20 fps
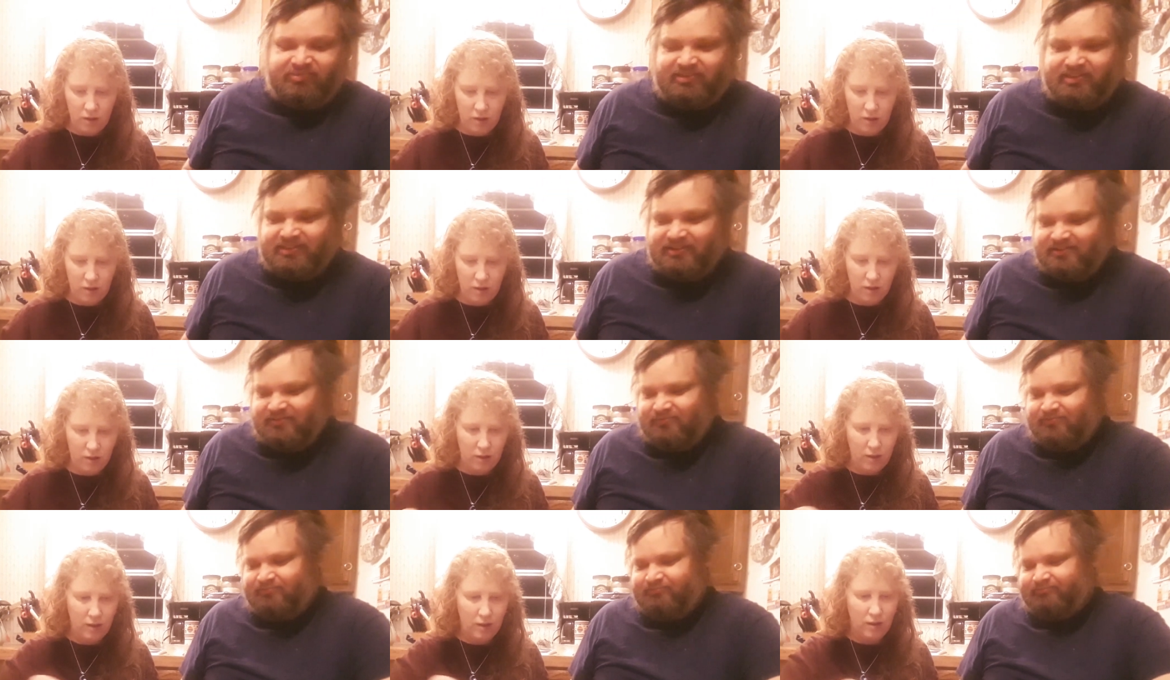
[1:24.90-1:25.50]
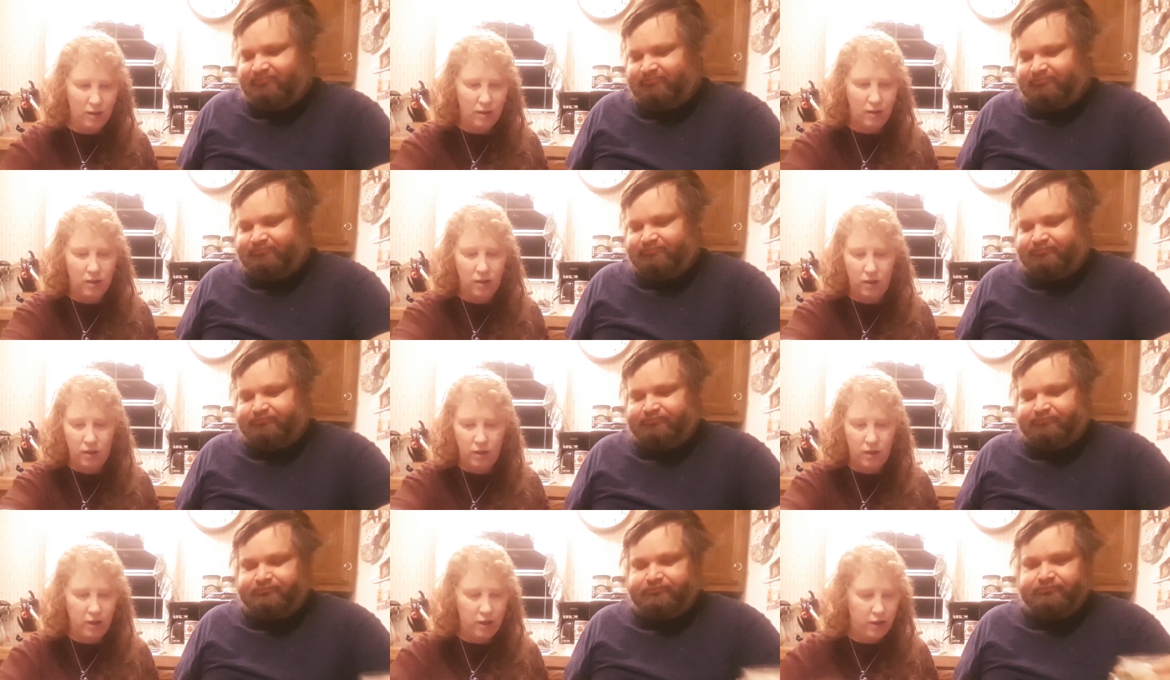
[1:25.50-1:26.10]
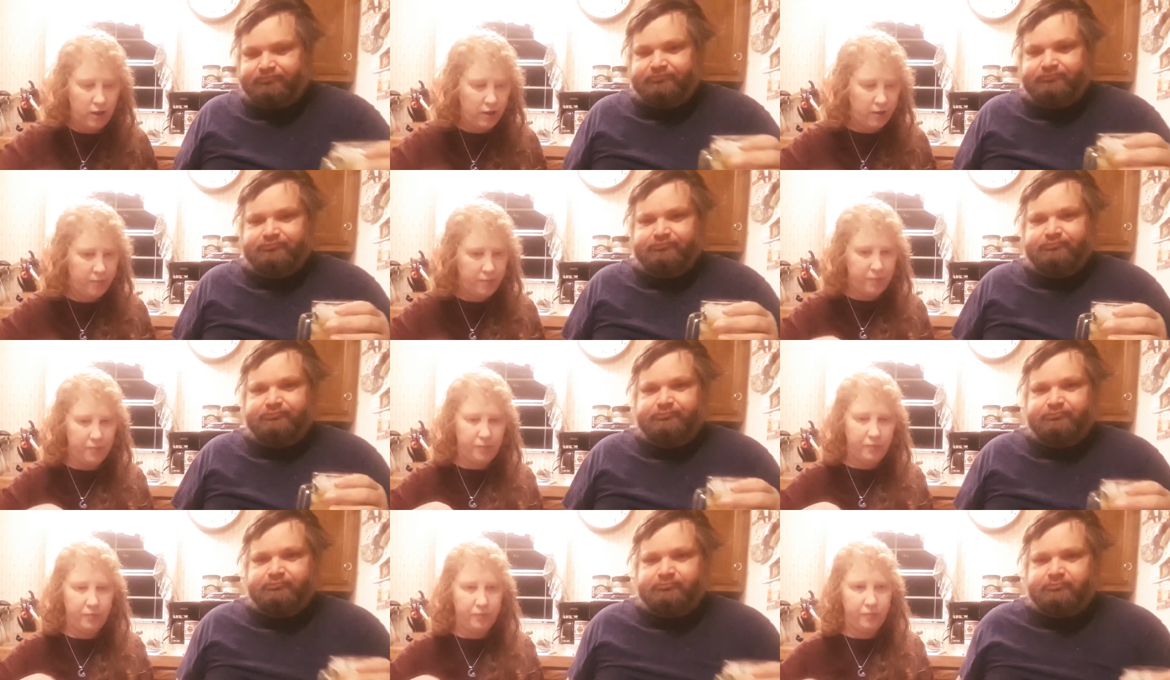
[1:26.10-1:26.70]

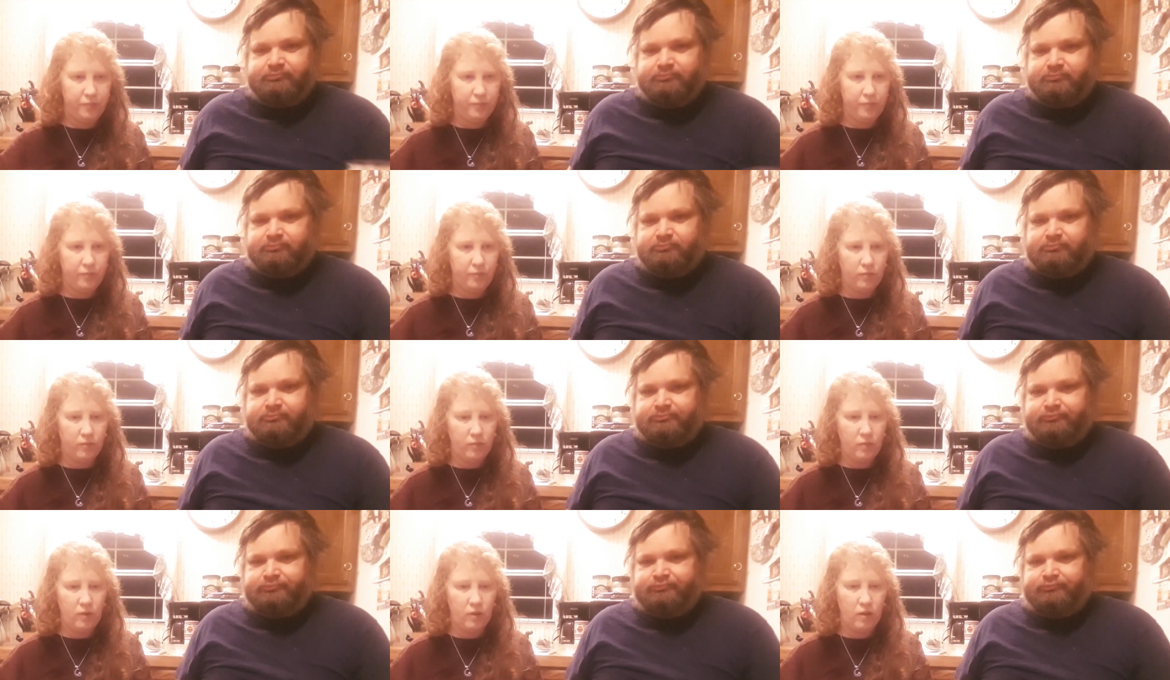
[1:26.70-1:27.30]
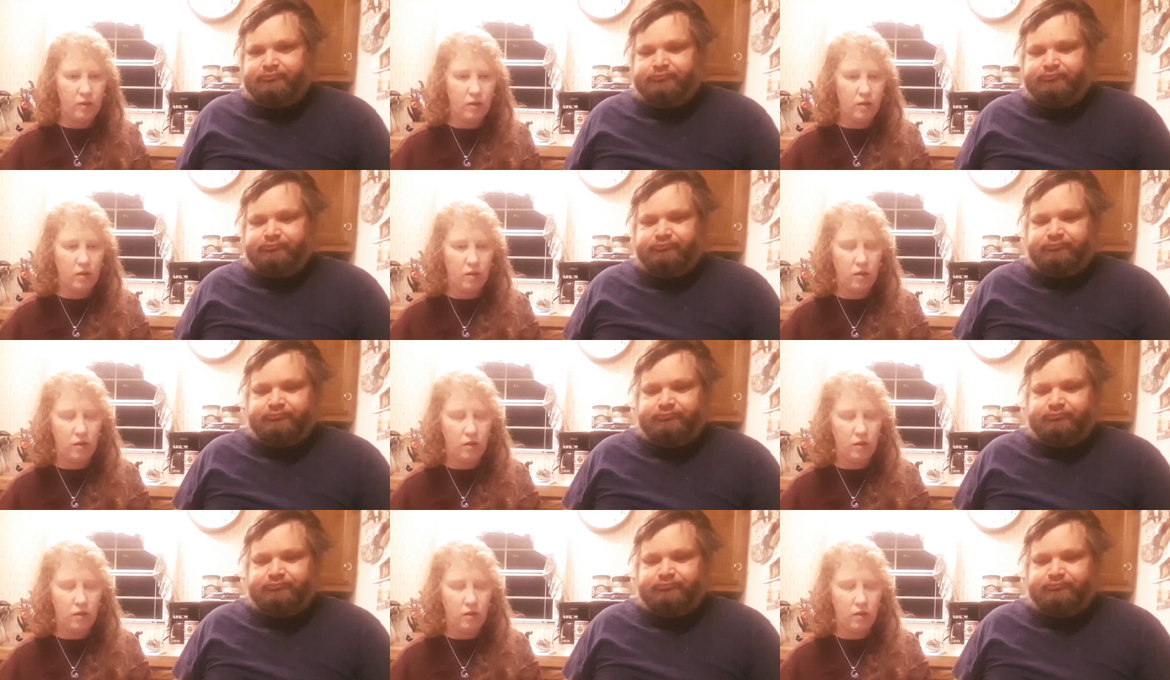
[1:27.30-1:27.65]
Nobody speaks.